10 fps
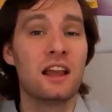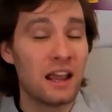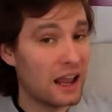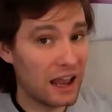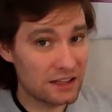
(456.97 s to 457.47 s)

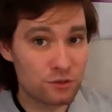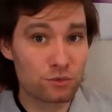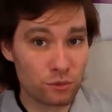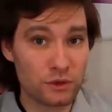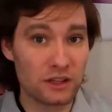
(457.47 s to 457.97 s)
It's
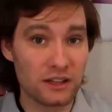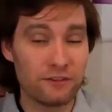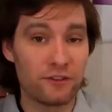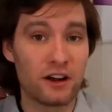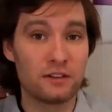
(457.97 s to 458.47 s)
really
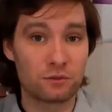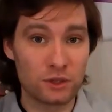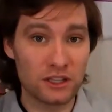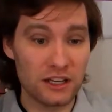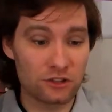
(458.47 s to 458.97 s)
fun,
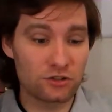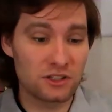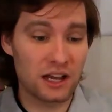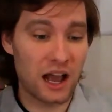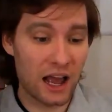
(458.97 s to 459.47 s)
really
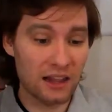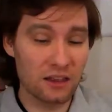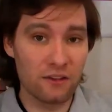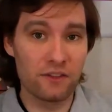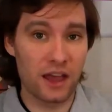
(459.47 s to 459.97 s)
interesting. I
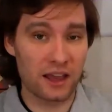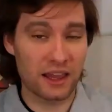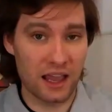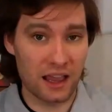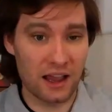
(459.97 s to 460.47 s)
love that
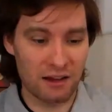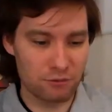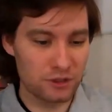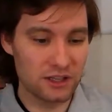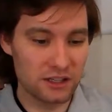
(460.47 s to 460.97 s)
game. I
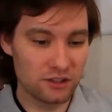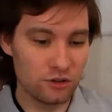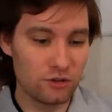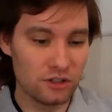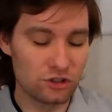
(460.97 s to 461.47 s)
really
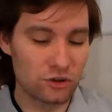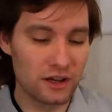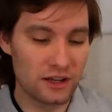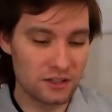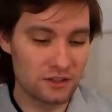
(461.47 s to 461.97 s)
do
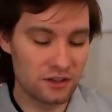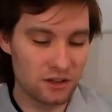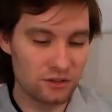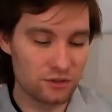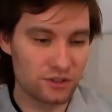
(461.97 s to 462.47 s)
enjoy
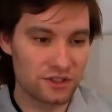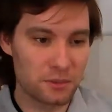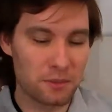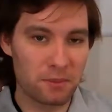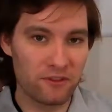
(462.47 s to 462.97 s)
Azul
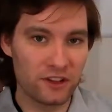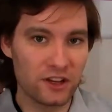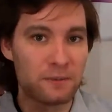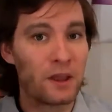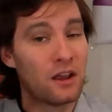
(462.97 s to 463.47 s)
Summer
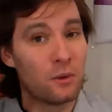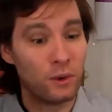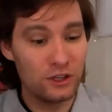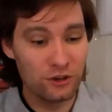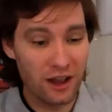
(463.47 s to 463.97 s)
Pavilion.
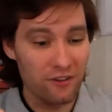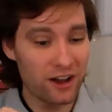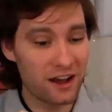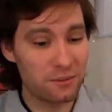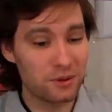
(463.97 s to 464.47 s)
We do have a
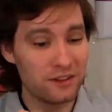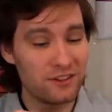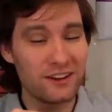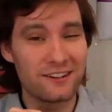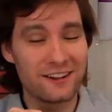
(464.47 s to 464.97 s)
how to play
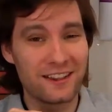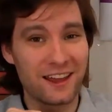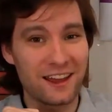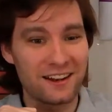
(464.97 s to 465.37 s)
video on that.